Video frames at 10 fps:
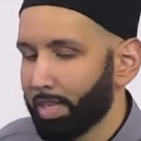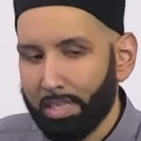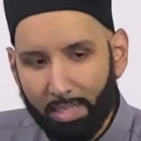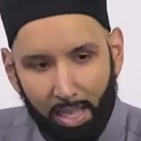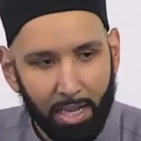
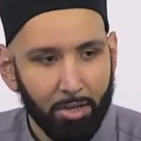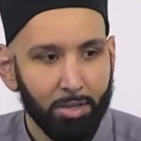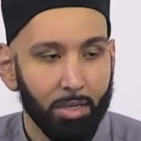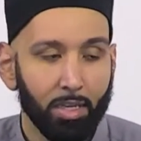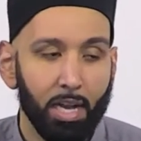
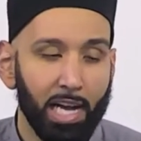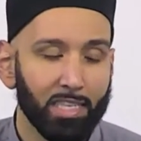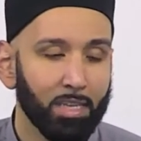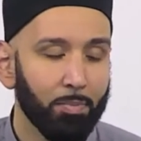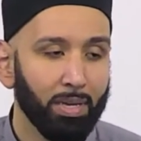slander,
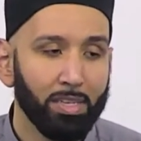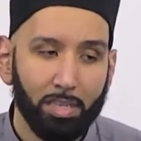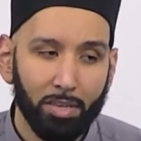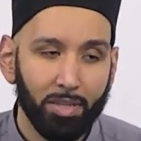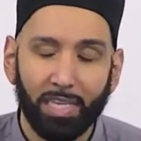gossip,
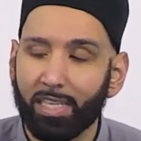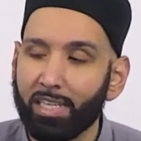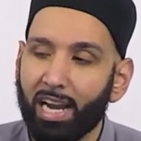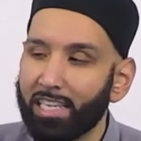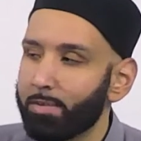until they
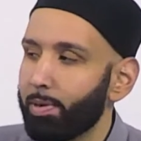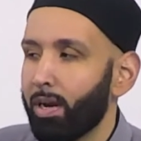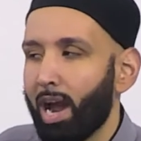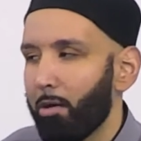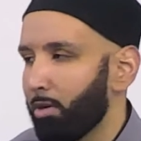did not
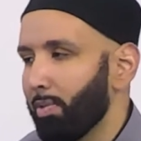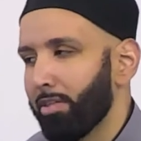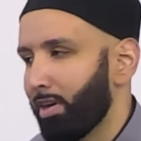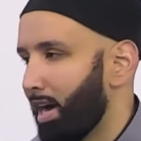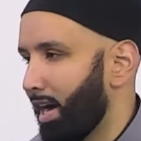spare our
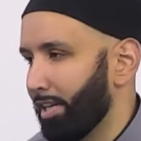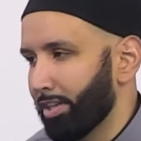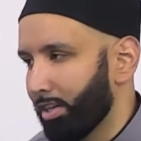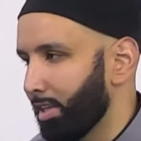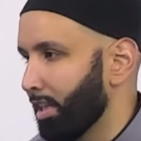mother
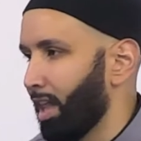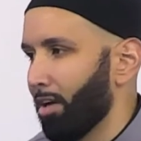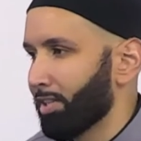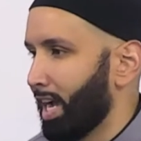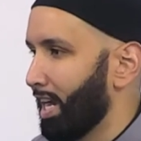Aisha
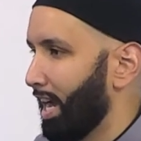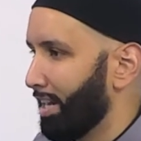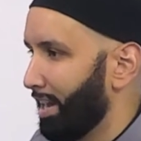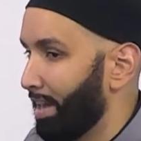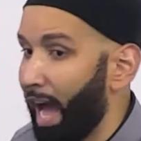radiallahu ta'ala
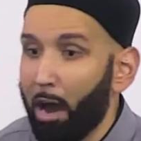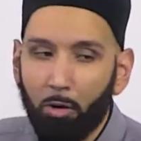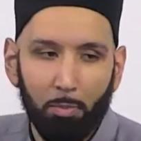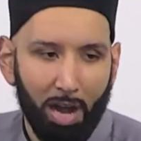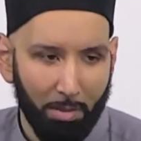anha,
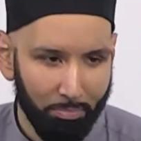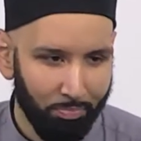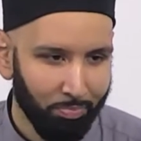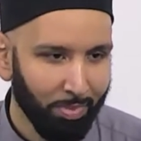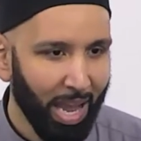our
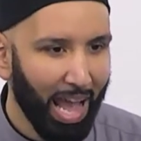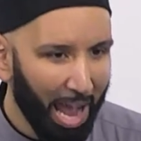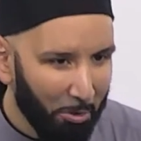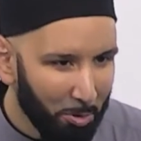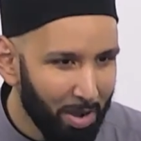mom.
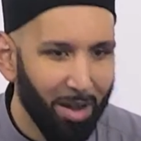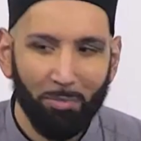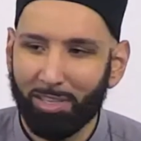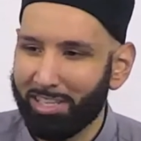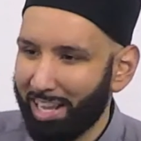Our
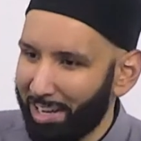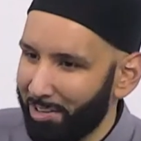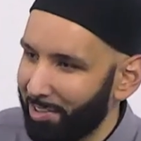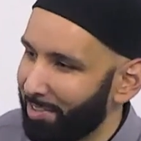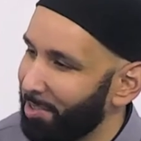mom was
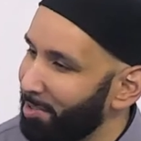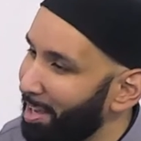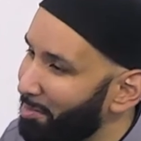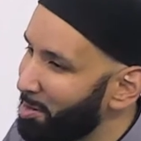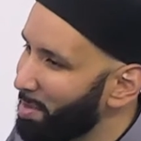slandered. You
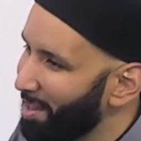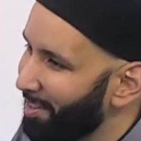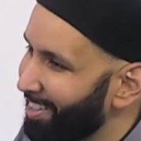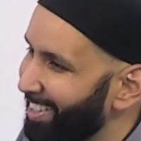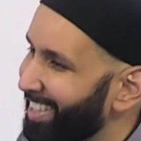love your
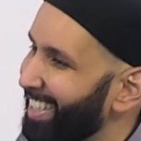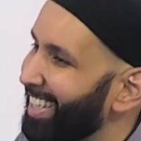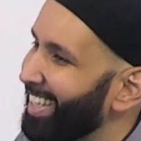mother?